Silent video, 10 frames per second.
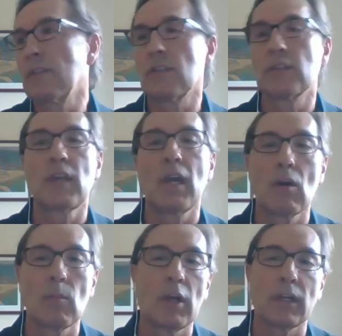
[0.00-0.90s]
oh, this
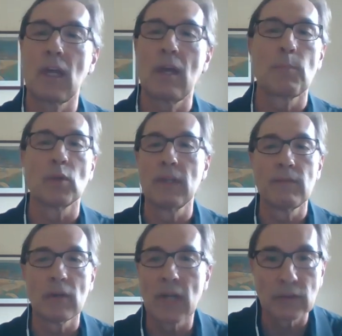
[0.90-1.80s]
is terrible, I
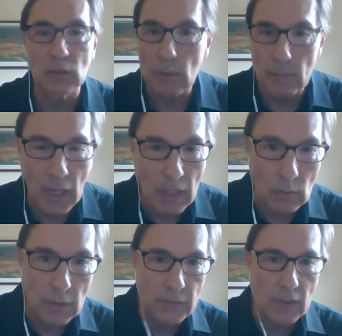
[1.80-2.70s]
can't believe you're not doing
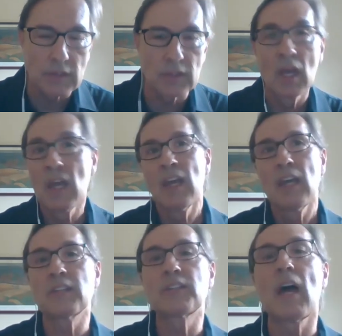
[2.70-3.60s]
better with this,
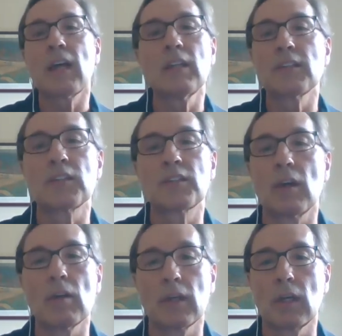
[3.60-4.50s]
it's not
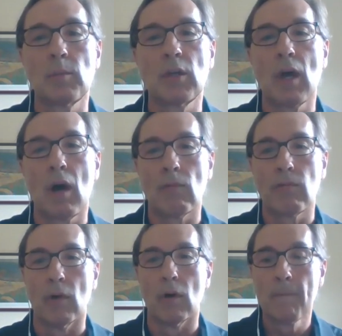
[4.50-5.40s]
necessarily going to be
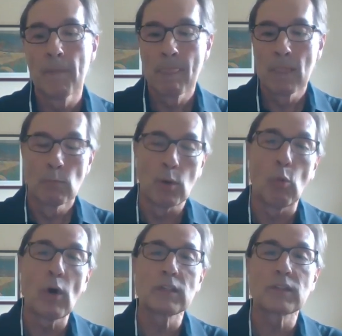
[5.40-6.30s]
helpful.
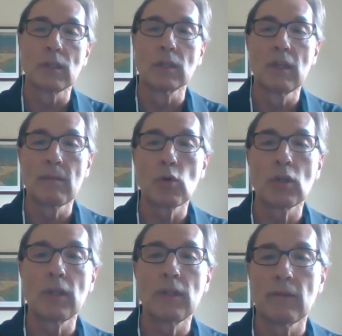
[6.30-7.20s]
But when it's
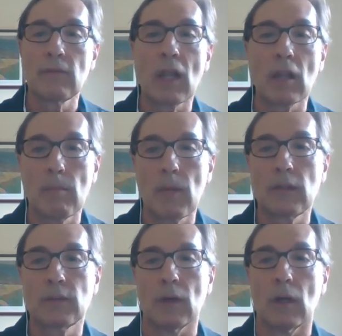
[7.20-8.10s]
deliberately
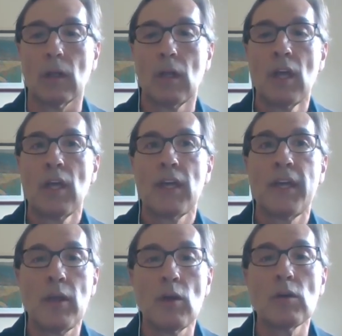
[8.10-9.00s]
developmental,
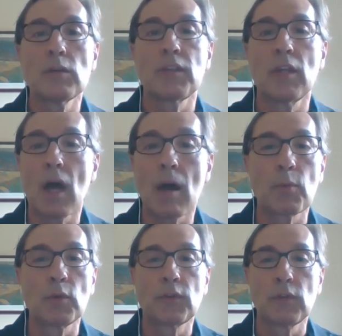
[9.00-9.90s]
here's
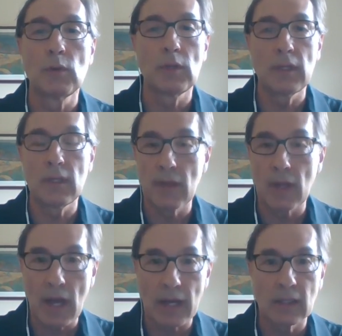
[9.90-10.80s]
an
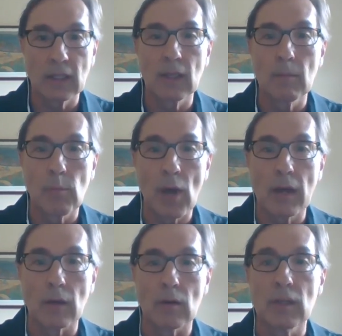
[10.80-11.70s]
opportunity that I can
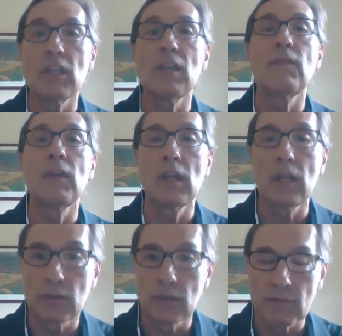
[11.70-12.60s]
get better,
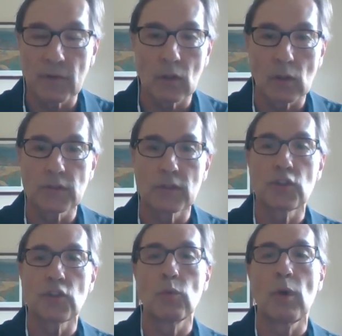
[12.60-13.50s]
even in a
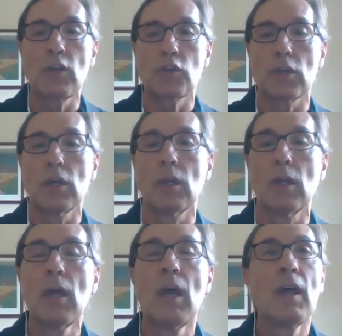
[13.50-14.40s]
difficult
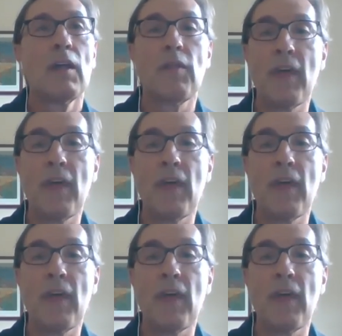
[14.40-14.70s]
situation,